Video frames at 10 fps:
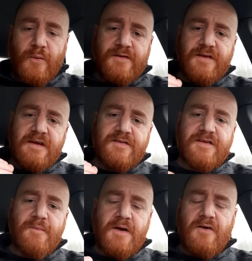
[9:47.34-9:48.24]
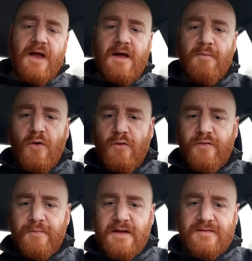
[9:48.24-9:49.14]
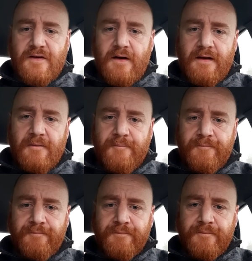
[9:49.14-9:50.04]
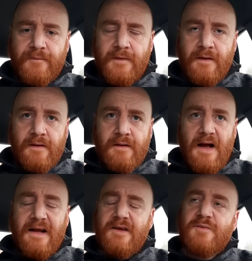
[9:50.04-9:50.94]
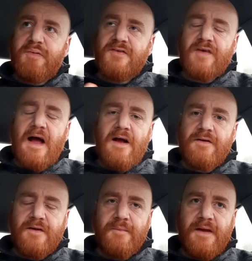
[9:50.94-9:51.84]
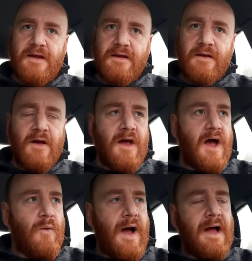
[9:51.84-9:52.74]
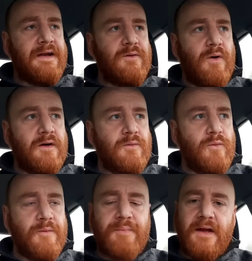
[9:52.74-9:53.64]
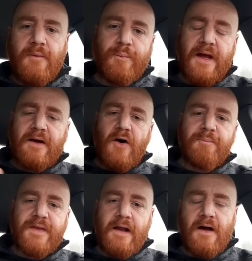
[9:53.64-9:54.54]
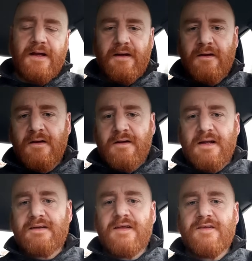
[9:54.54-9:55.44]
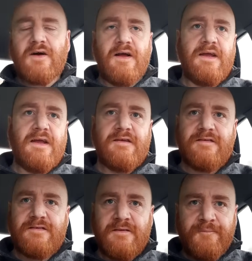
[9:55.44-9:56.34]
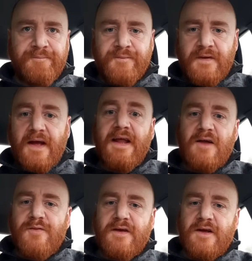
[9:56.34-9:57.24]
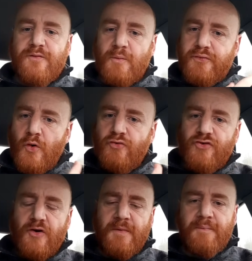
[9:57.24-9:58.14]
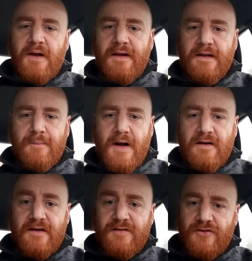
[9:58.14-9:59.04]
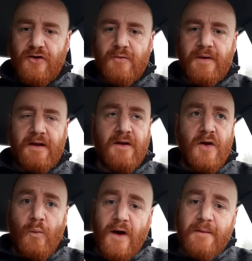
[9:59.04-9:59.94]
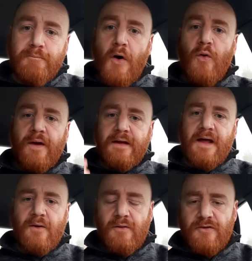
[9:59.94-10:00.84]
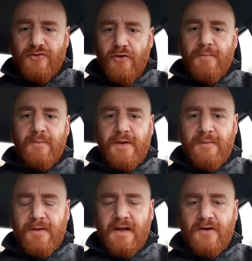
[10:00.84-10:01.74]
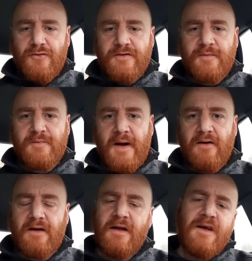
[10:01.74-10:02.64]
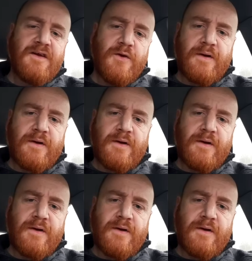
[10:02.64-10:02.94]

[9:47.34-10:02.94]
So we see a similar MO from this guy. And it's bizarre to me how anyone would pick up the line that this guy is an advocate for pro-German political parties in Germany while mowing down German people at a Christmas market.